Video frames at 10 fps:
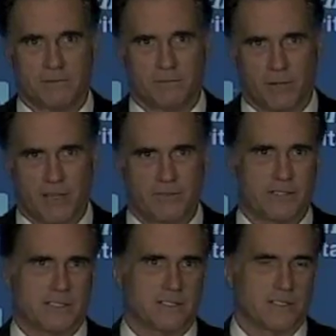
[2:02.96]

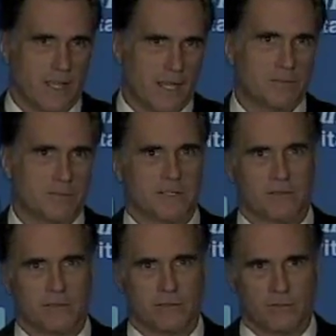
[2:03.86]
profits and jobs and
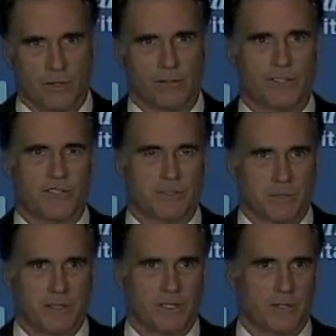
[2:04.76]
growth and
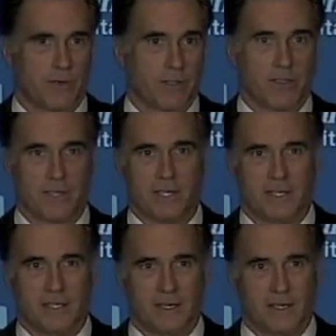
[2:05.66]
stability rather than
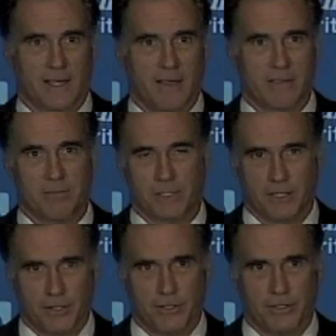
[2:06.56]
uh, having
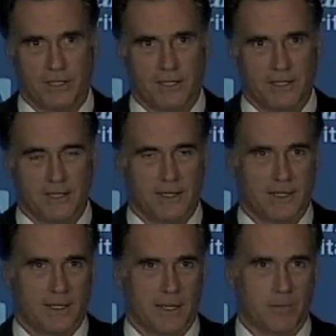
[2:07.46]
political
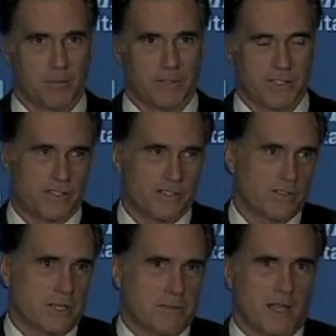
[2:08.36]
uh, purposes. As
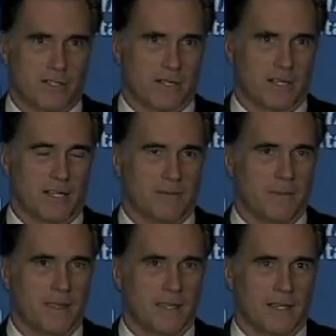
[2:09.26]
you can imagine, uh,
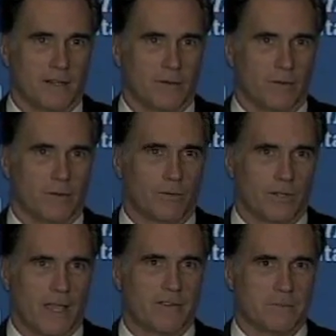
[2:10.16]
uh, when
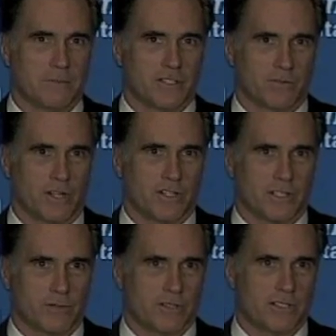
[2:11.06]
you have an
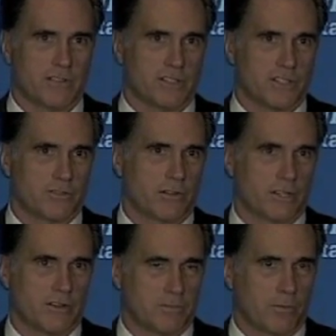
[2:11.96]
administration that received
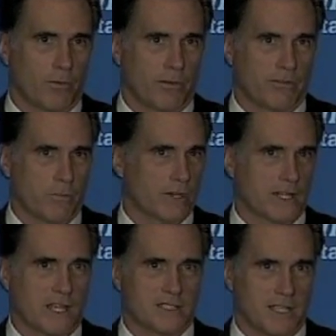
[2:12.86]
extraordinary support from
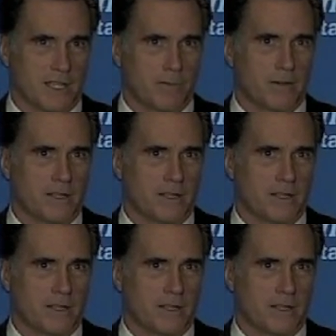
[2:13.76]
organized labor,